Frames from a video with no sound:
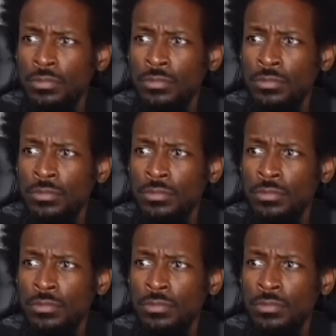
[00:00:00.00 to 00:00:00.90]

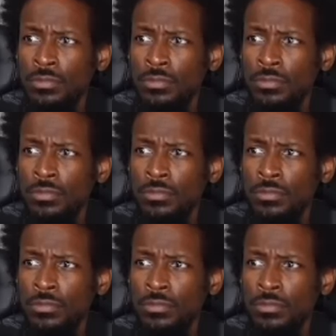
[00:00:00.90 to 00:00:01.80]

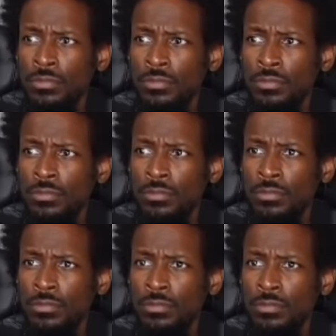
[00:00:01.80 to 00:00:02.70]

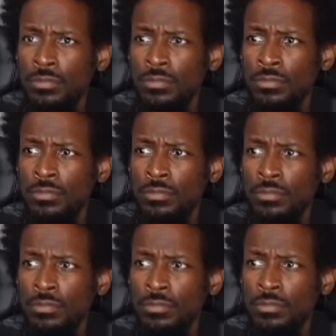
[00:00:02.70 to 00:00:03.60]

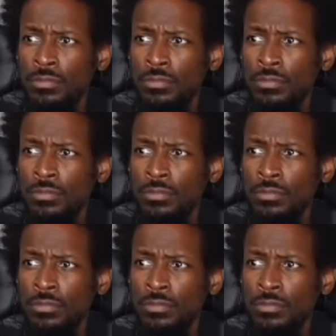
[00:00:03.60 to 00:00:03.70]
No words are spoken by the person on screen.